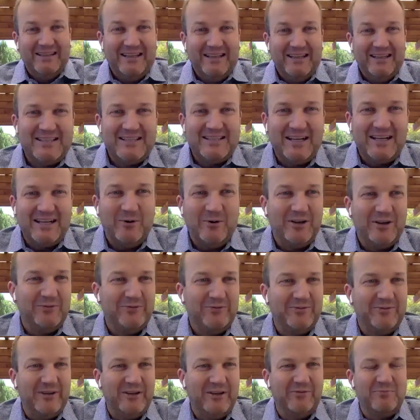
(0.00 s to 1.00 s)
I tell you what,
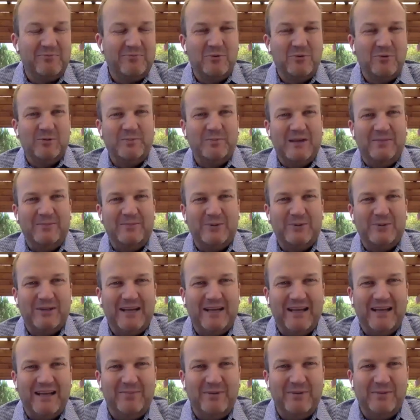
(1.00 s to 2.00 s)
if more people
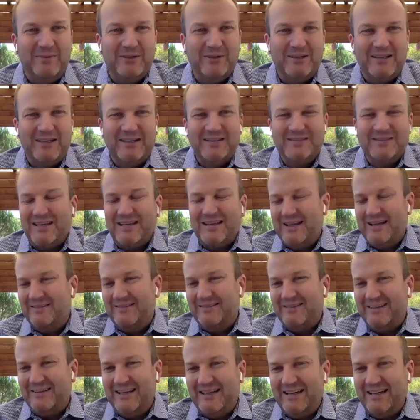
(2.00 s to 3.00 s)
had people like
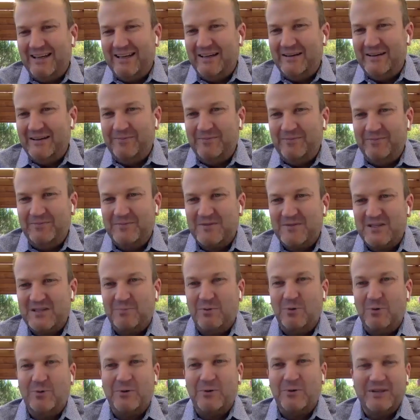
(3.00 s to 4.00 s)
Itan
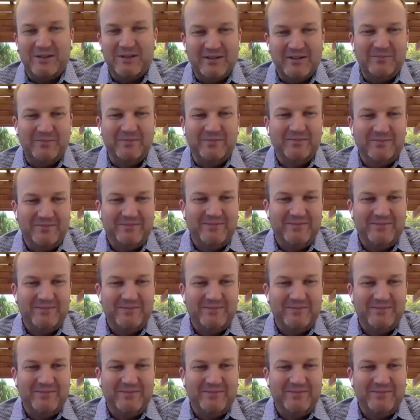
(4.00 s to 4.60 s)
supporting them